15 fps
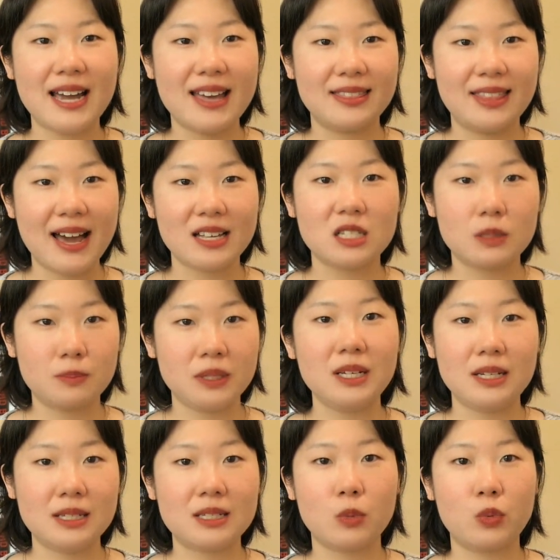at that
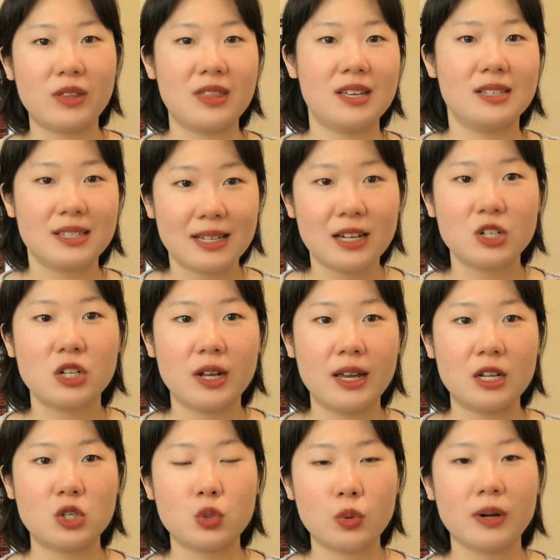speed within such
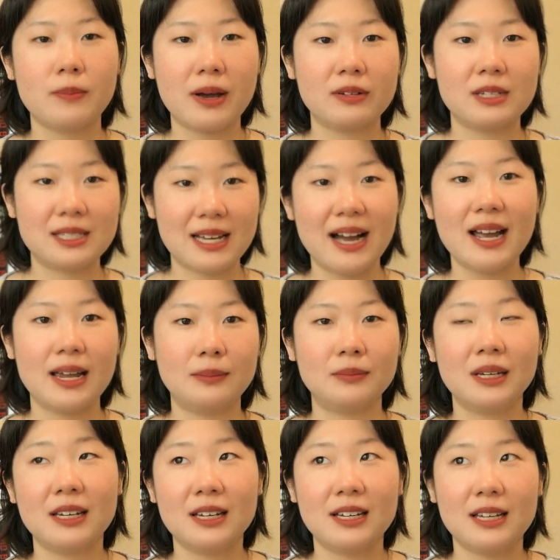a short amount of time,
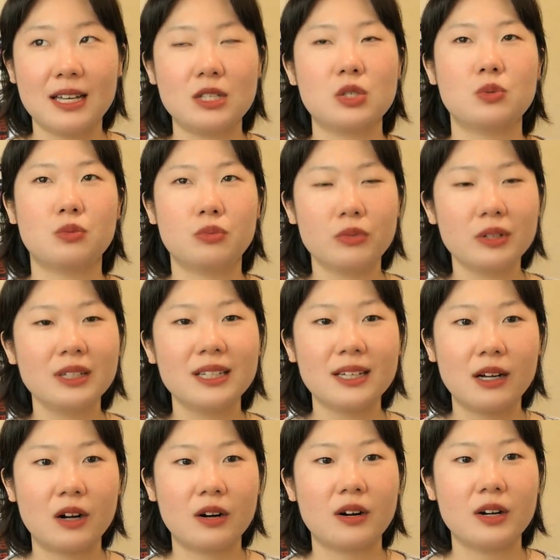it's
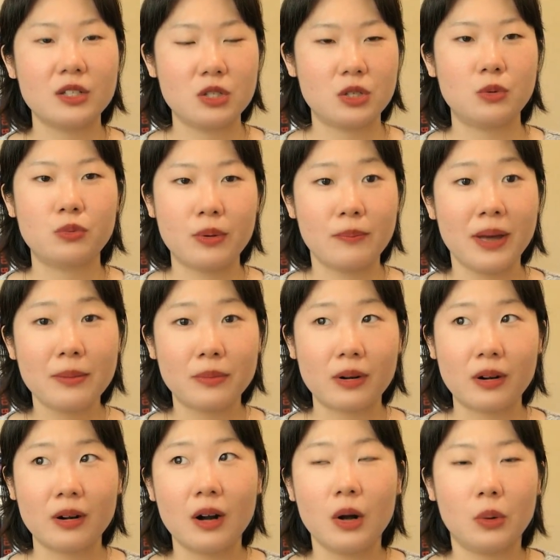really hard to
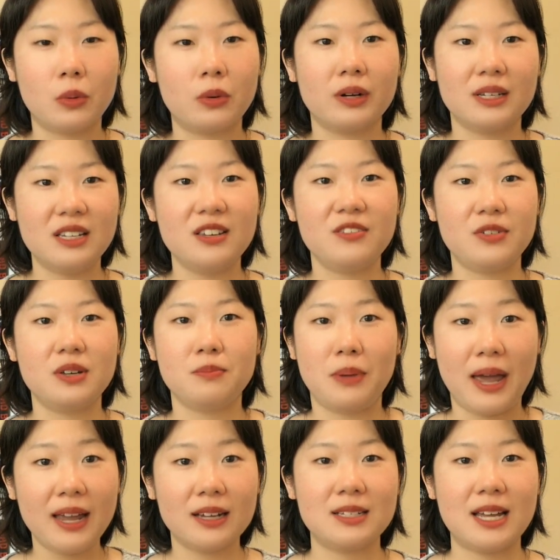remember or even
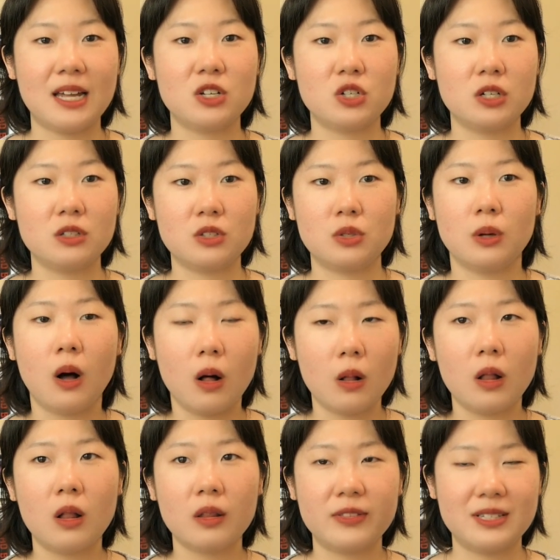pay attention to
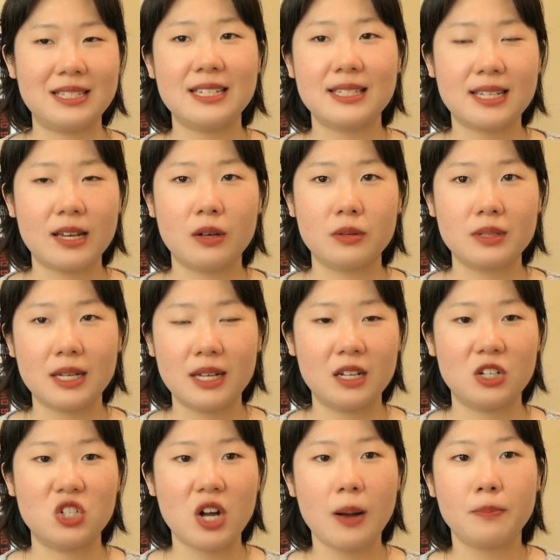all the details in
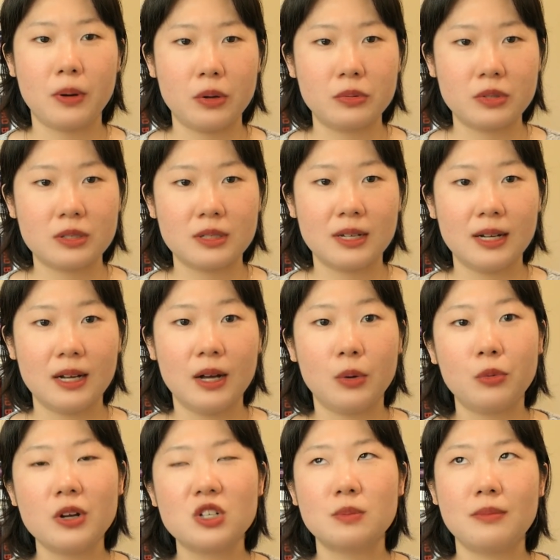a job post,
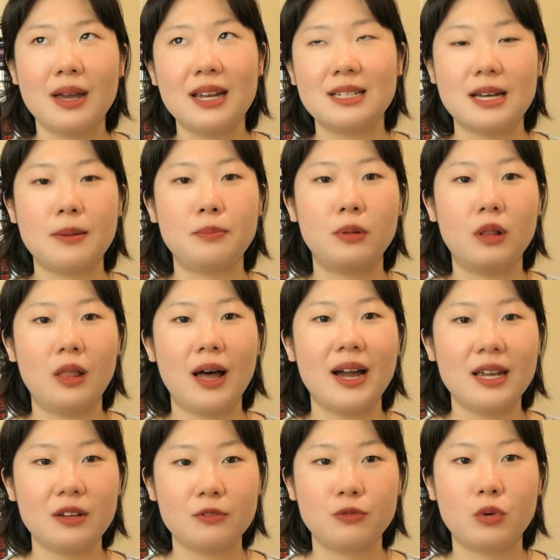which made
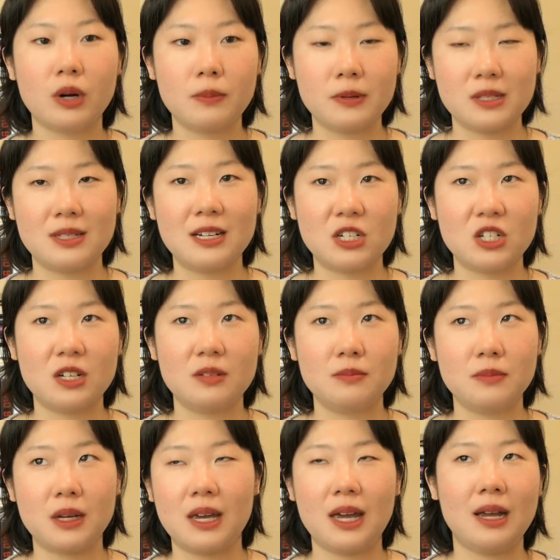applying for a
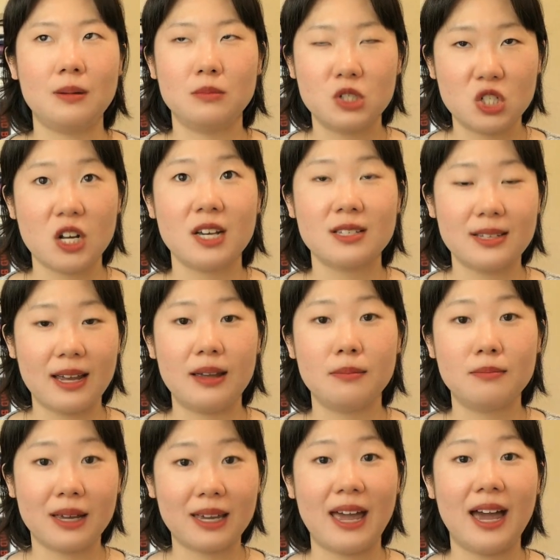position became just a
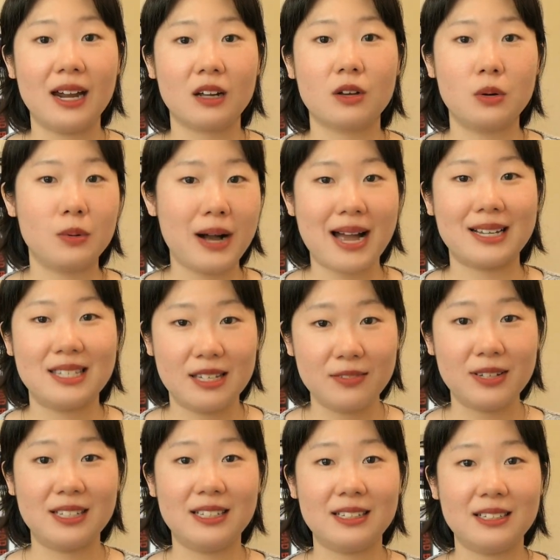mechanical
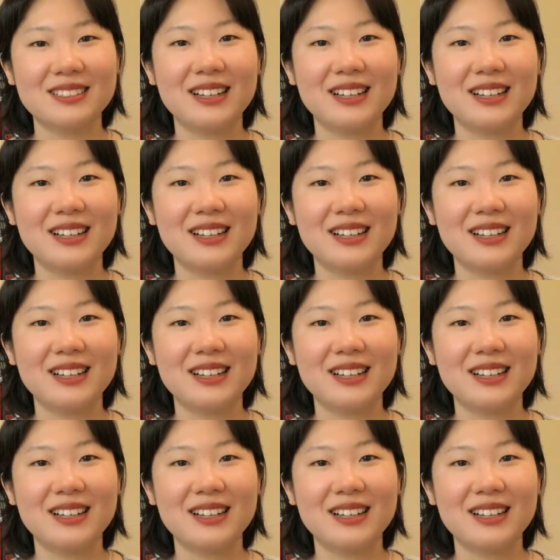activity.